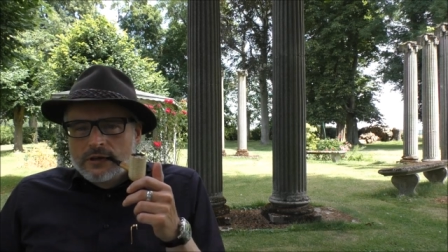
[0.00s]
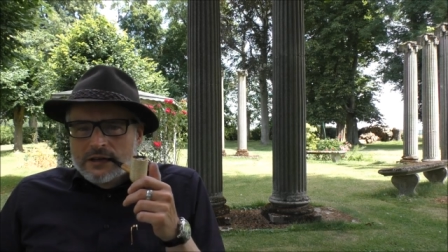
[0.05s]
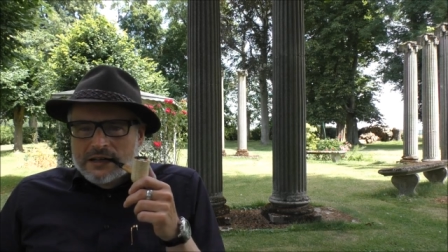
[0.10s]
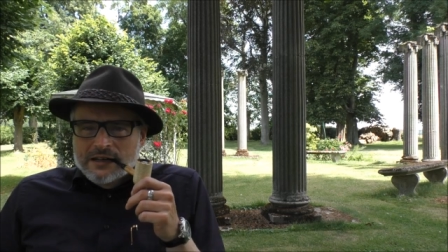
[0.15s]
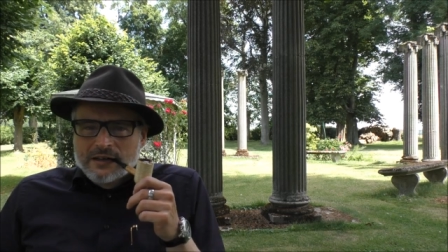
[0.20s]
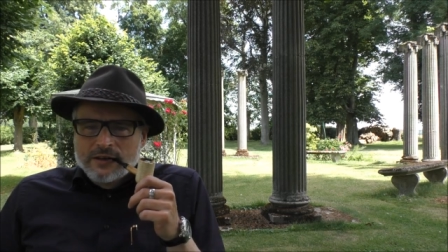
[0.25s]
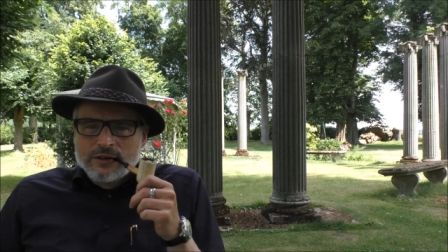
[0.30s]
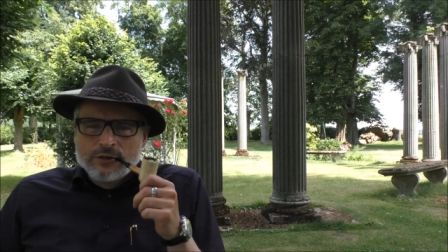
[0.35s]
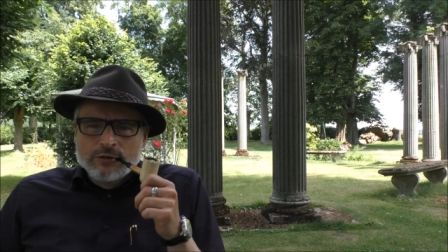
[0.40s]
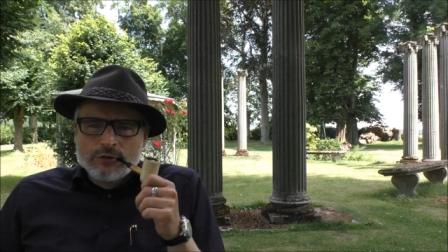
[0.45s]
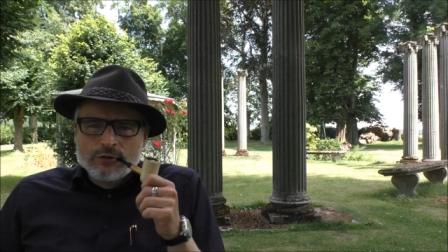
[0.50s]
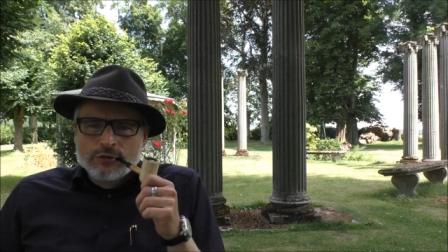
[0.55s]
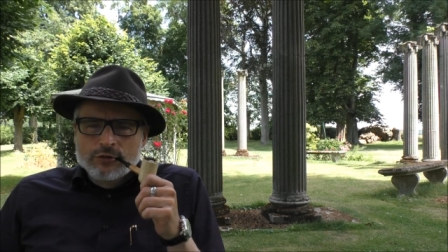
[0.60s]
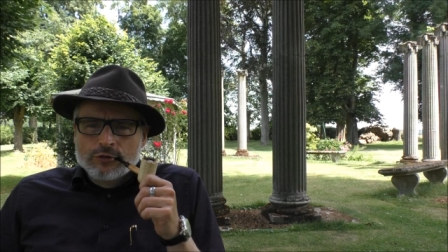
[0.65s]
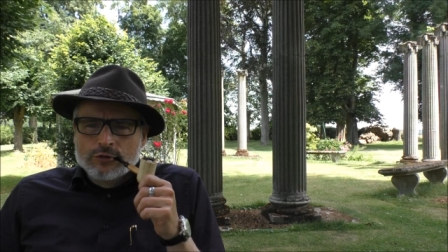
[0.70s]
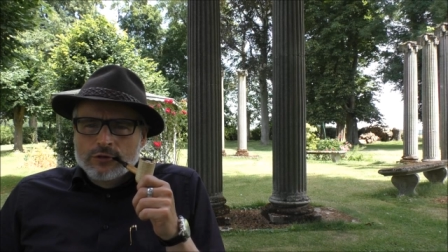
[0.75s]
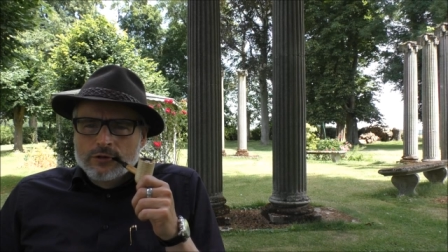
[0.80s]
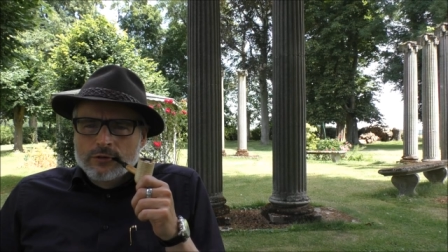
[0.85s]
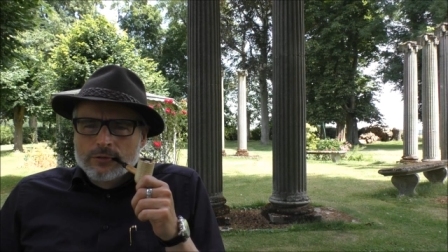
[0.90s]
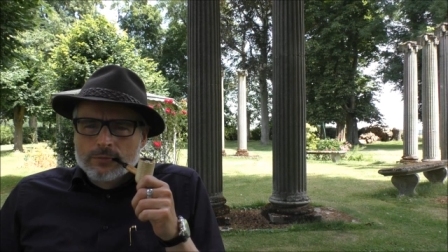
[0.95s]

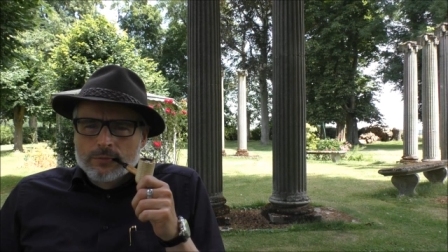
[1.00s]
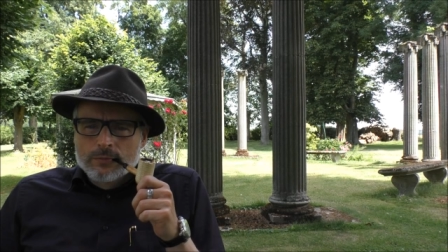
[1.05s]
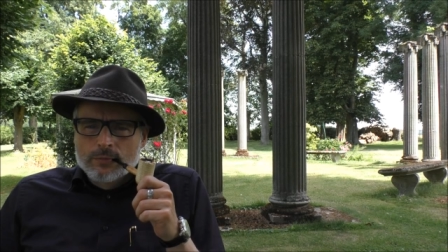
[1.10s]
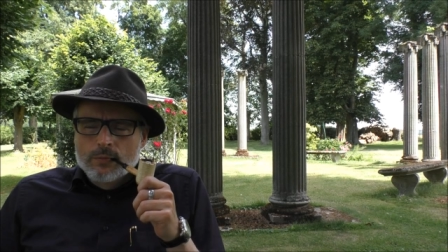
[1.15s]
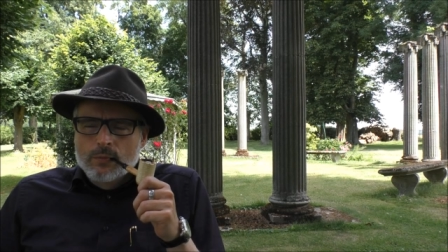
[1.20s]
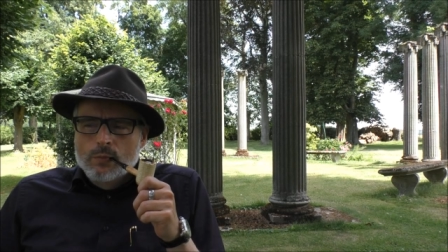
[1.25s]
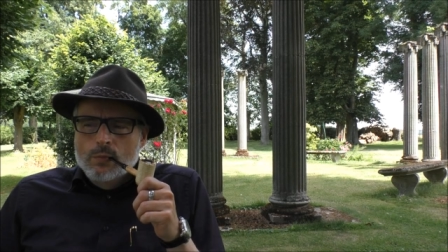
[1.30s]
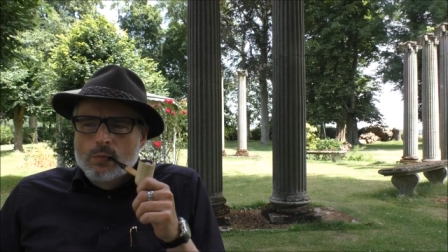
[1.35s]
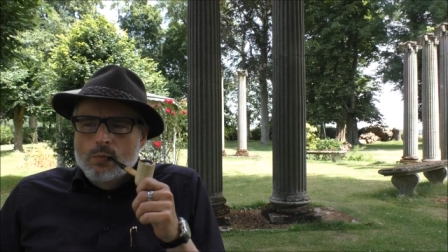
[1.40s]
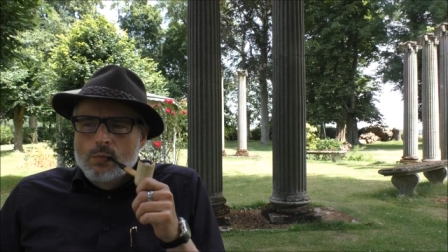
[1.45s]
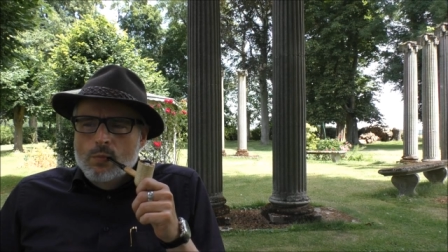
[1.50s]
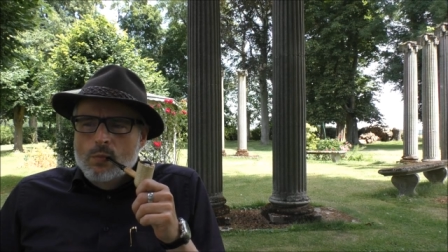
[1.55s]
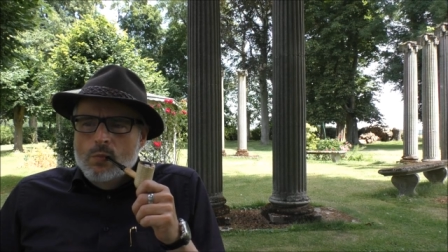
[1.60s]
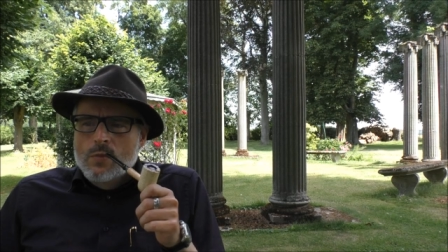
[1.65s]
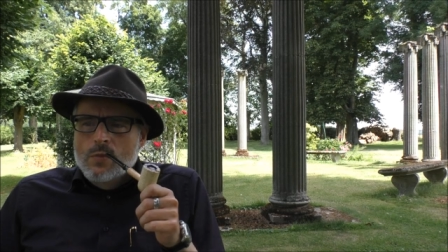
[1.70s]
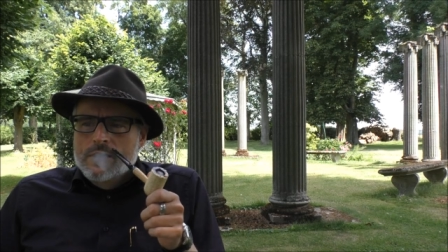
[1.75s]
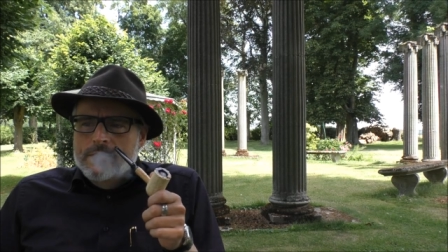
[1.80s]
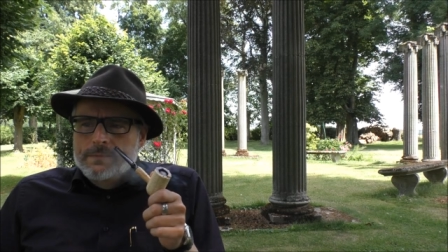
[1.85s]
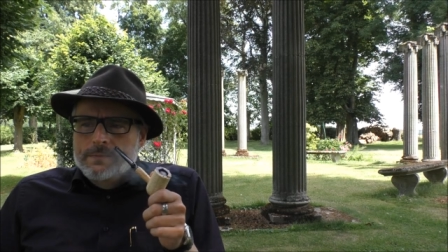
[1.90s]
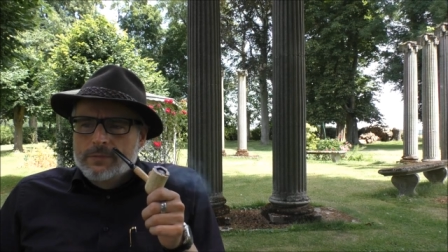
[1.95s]
Unusual
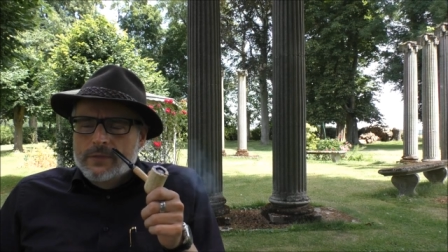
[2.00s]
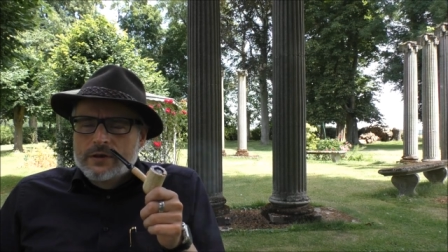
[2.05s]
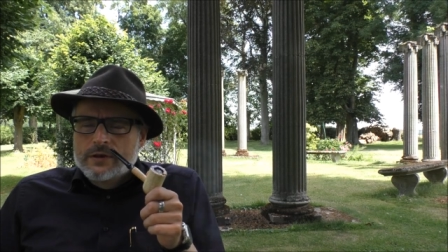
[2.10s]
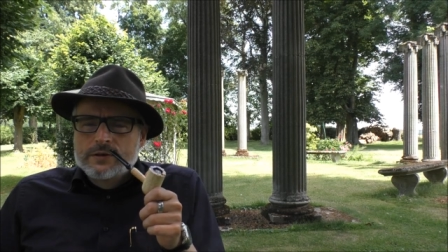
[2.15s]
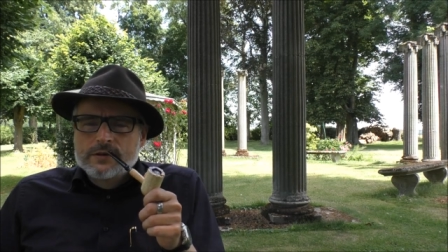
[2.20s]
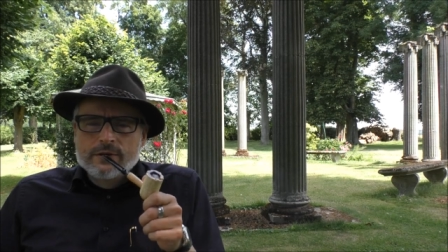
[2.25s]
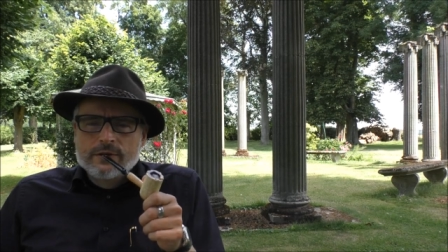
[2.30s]
in